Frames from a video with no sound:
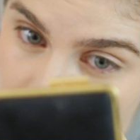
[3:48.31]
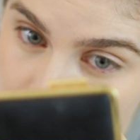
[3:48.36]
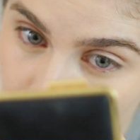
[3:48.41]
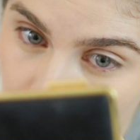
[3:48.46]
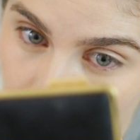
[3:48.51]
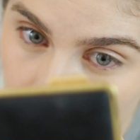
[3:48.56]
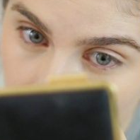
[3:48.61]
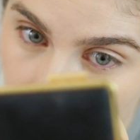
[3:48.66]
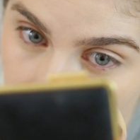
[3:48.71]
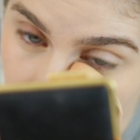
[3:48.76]
was
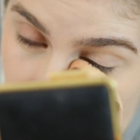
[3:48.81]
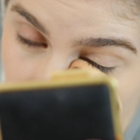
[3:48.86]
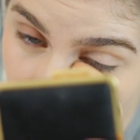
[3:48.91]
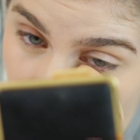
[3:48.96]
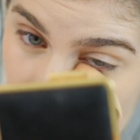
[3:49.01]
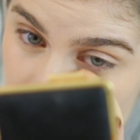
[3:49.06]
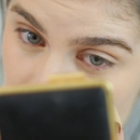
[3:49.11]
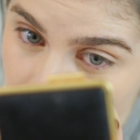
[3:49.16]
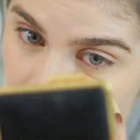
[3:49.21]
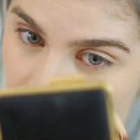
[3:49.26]
throughout the
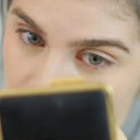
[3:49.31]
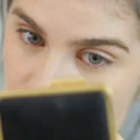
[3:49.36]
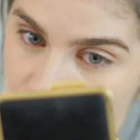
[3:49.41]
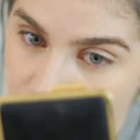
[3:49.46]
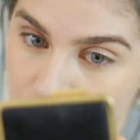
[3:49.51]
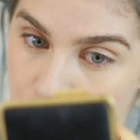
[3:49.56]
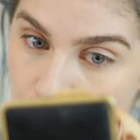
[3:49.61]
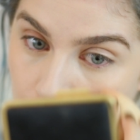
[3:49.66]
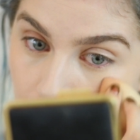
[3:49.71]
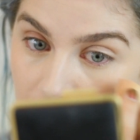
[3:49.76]
day, so let's
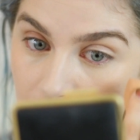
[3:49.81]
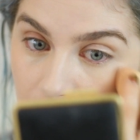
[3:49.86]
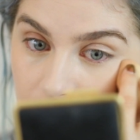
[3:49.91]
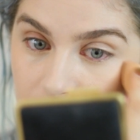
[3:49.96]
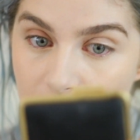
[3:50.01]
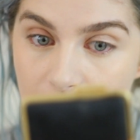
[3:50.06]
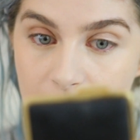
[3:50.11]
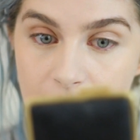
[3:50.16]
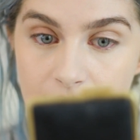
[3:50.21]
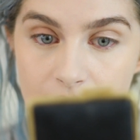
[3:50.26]
just wait
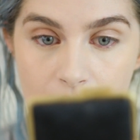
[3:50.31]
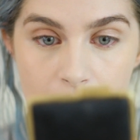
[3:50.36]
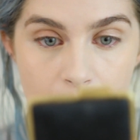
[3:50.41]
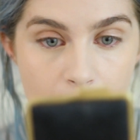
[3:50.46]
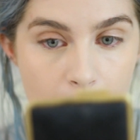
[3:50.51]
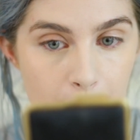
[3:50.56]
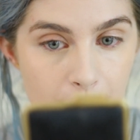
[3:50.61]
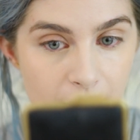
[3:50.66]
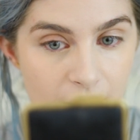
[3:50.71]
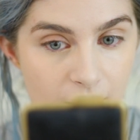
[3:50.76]
on that.
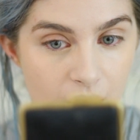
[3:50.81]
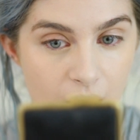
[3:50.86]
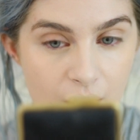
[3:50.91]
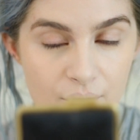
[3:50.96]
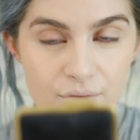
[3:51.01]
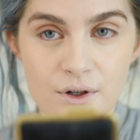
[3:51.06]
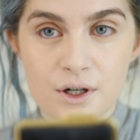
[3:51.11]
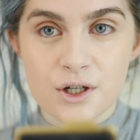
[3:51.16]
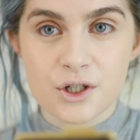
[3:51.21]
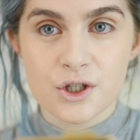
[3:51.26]
But
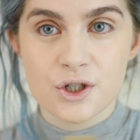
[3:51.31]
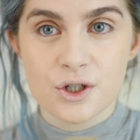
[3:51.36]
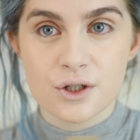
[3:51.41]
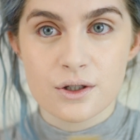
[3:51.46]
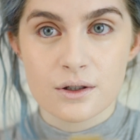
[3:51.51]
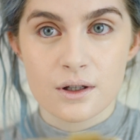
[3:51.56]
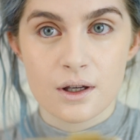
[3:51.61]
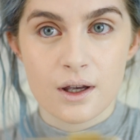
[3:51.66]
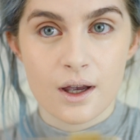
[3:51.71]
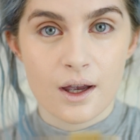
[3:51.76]
coverage
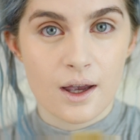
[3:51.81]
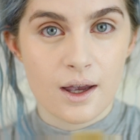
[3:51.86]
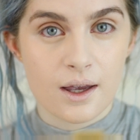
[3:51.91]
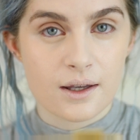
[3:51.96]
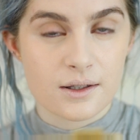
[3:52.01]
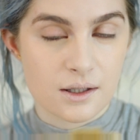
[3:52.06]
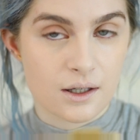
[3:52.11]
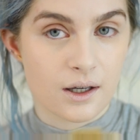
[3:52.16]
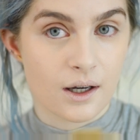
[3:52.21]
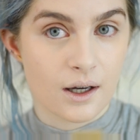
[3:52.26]

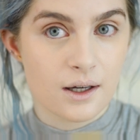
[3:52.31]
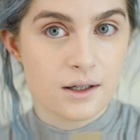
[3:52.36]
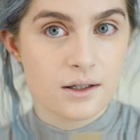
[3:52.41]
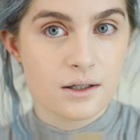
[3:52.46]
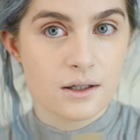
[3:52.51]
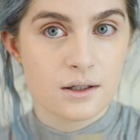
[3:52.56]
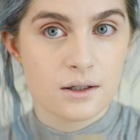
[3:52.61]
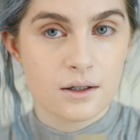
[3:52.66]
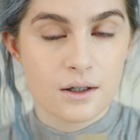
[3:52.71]
is good.